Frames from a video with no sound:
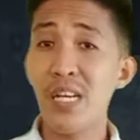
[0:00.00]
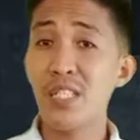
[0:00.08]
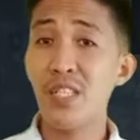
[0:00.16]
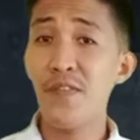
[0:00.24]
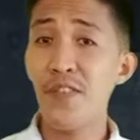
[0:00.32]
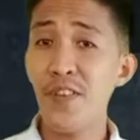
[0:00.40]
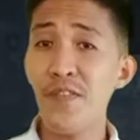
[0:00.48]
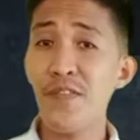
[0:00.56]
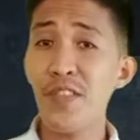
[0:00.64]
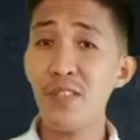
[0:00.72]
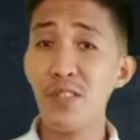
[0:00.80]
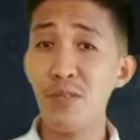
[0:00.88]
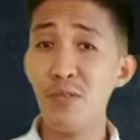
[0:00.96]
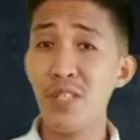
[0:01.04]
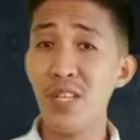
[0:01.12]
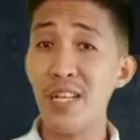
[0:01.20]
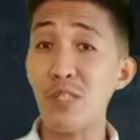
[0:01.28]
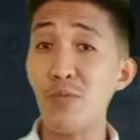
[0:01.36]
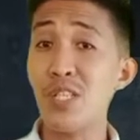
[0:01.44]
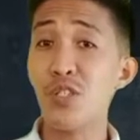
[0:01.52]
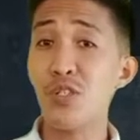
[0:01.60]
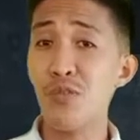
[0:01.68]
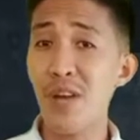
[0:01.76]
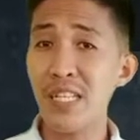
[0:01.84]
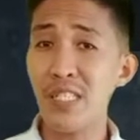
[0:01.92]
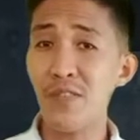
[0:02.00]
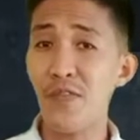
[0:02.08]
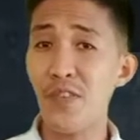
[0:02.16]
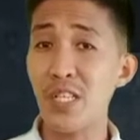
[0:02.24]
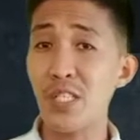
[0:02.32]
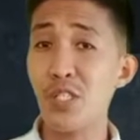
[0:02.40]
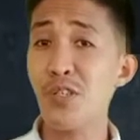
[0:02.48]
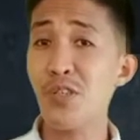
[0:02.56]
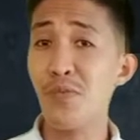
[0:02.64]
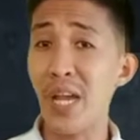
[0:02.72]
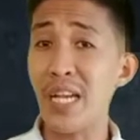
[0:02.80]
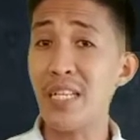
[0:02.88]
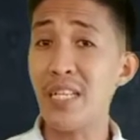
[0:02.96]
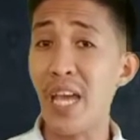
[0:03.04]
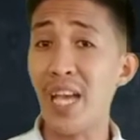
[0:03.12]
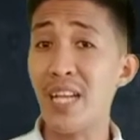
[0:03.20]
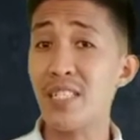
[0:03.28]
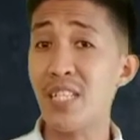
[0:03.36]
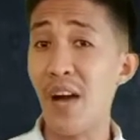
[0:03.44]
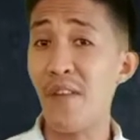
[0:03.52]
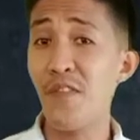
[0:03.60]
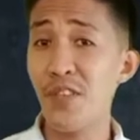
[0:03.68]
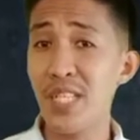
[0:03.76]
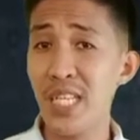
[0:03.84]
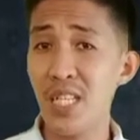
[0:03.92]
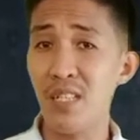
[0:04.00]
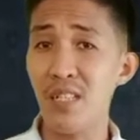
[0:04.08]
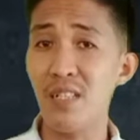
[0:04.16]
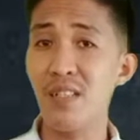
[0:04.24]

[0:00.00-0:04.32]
the 15 students were transferred to Grade 8 Daffodil.